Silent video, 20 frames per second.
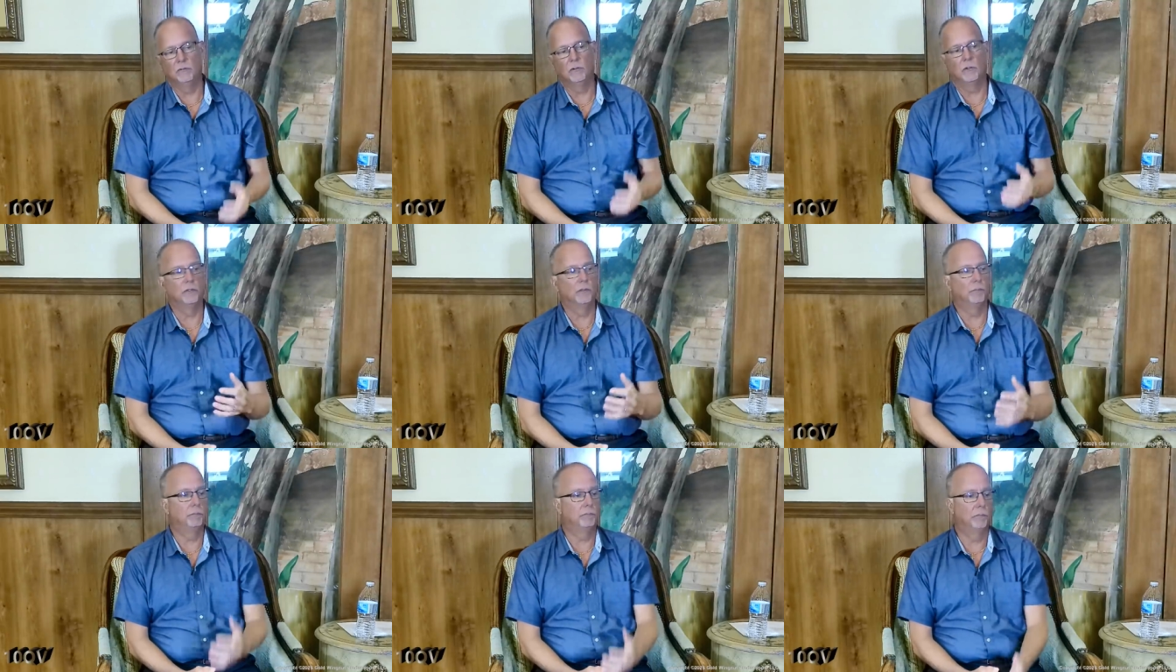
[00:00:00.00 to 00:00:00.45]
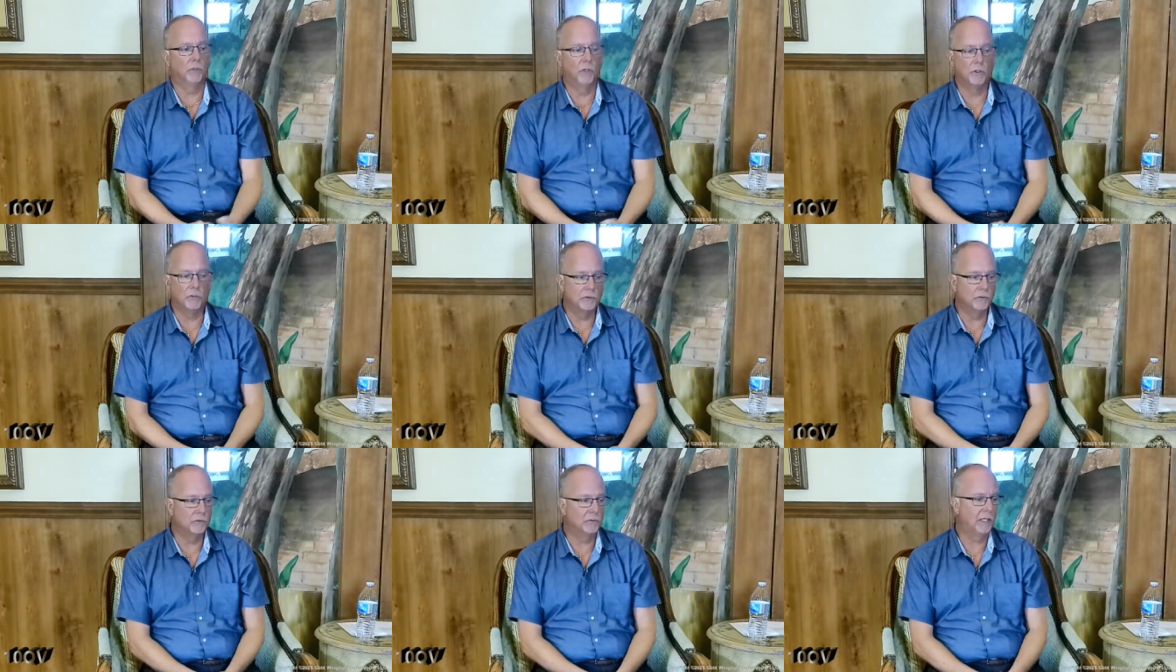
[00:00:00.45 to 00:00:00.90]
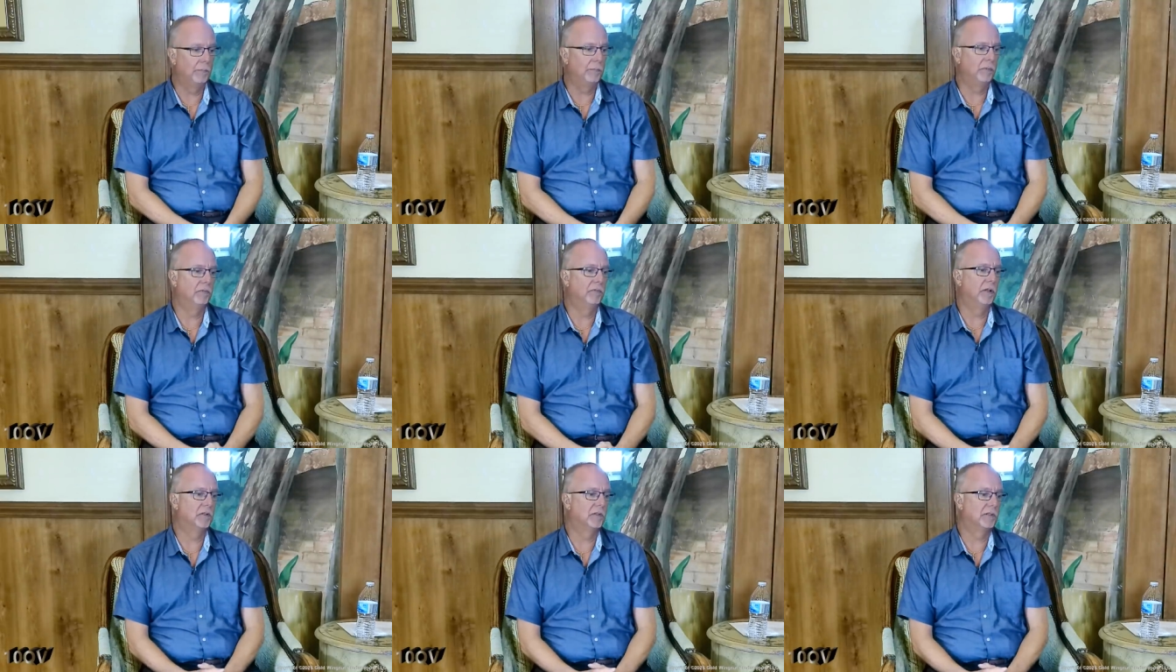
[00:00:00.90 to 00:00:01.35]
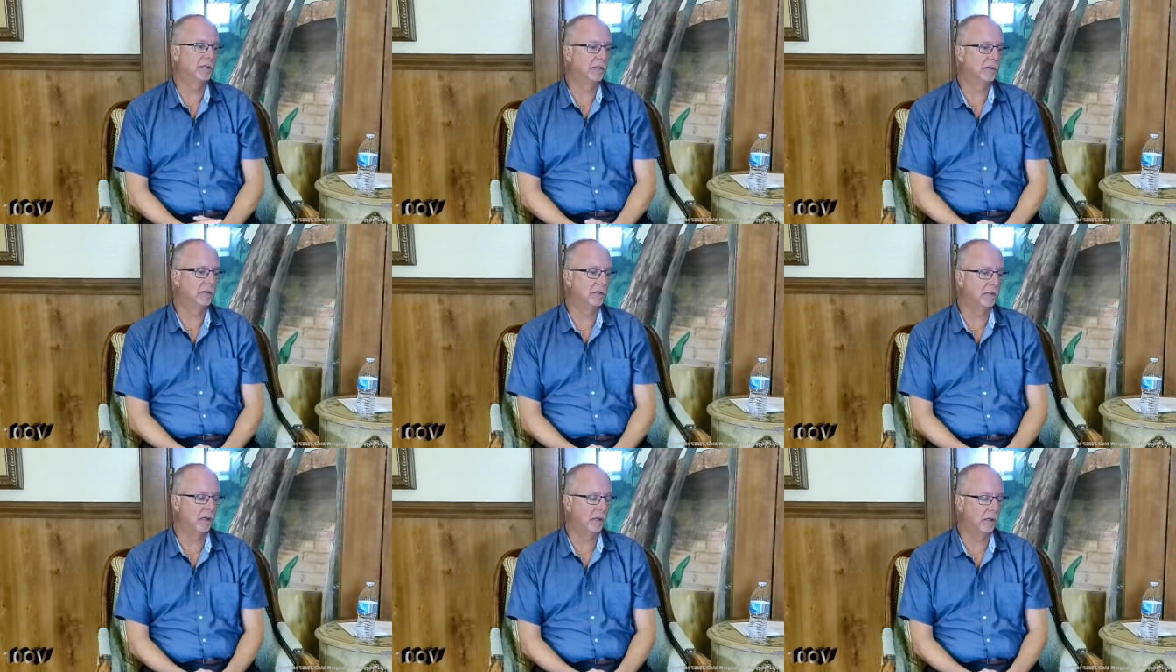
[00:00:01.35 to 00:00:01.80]
all the larger type events that
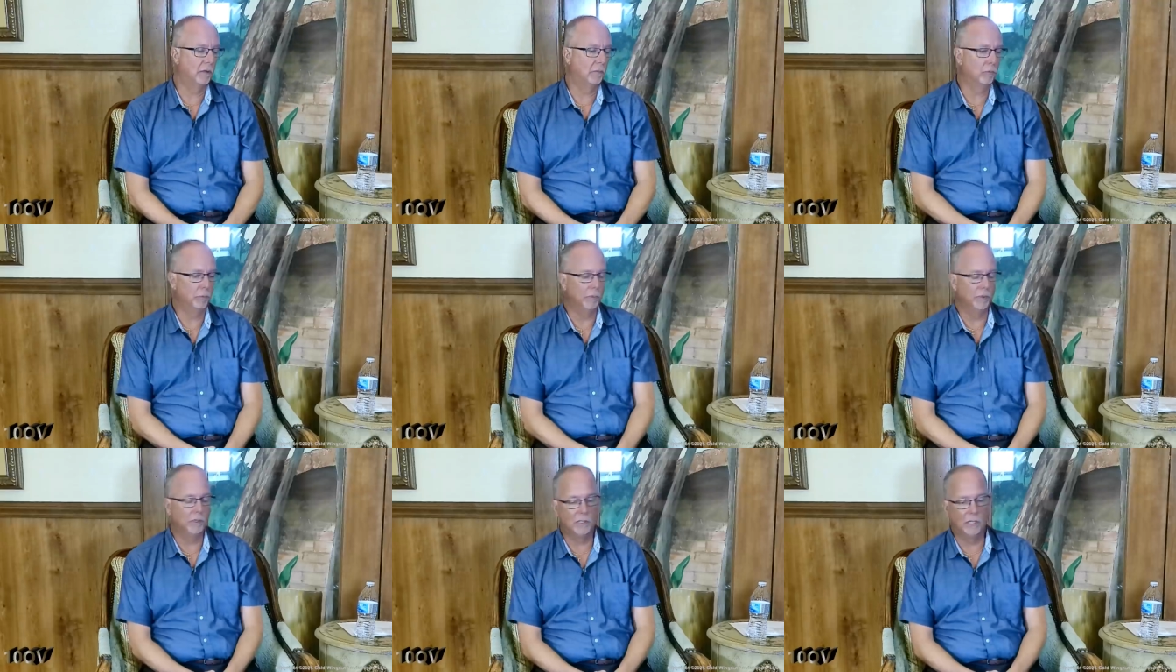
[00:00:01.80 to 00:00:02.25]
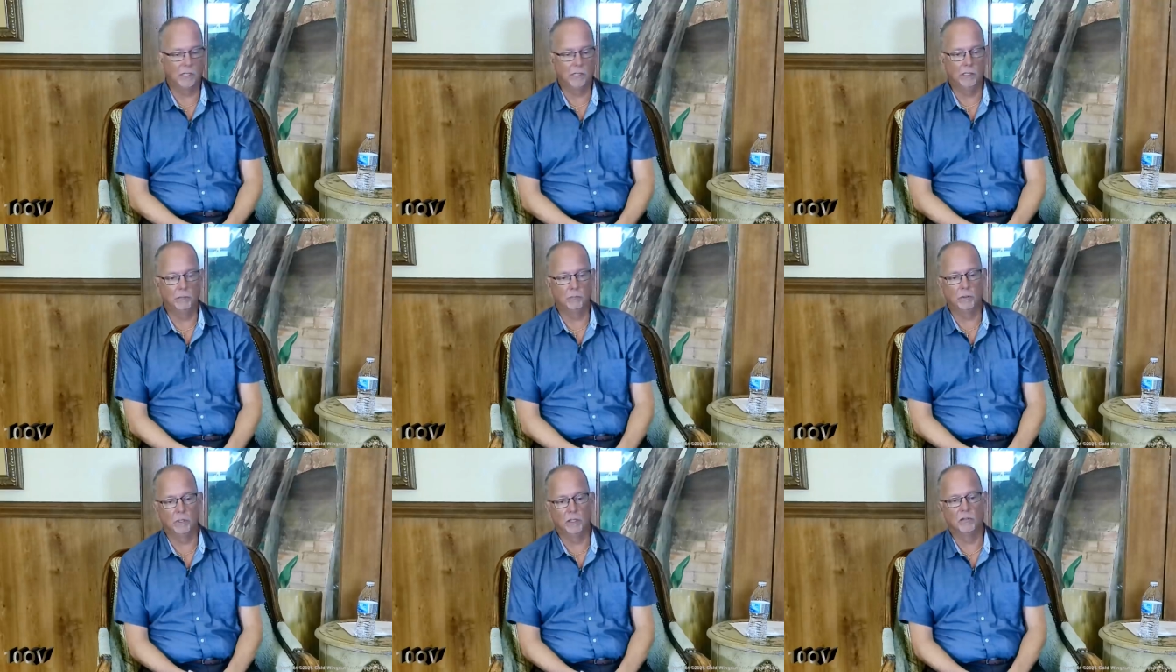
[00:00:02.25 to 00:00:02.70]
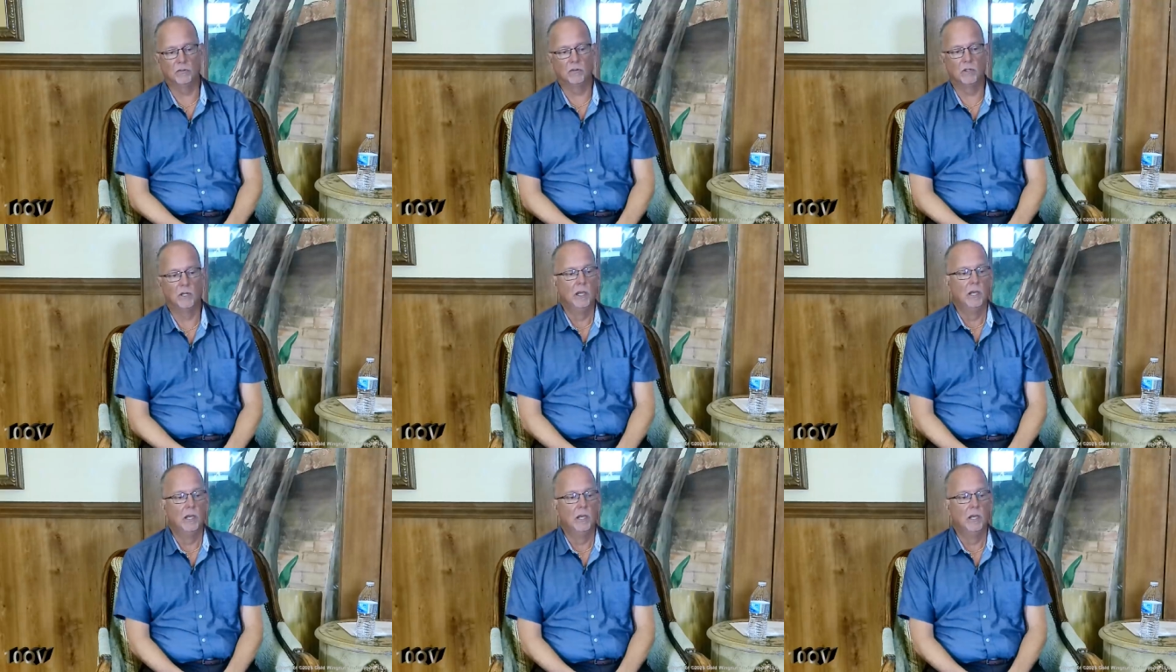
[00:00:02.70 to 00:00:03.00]
will be taking place.